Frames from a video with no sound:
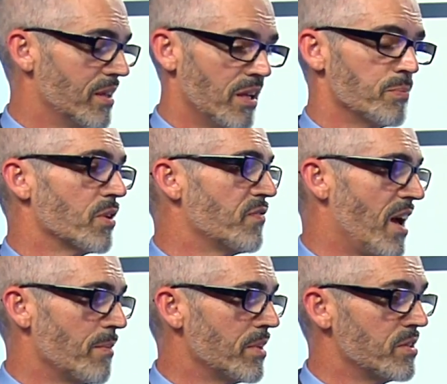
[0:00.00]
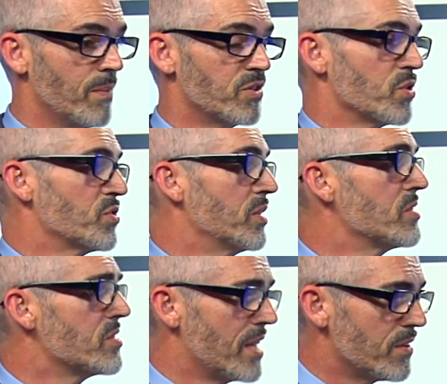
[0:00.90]
it helps our families, it makes our
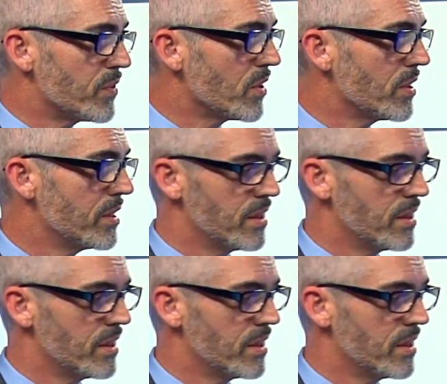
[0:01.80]
streets safer.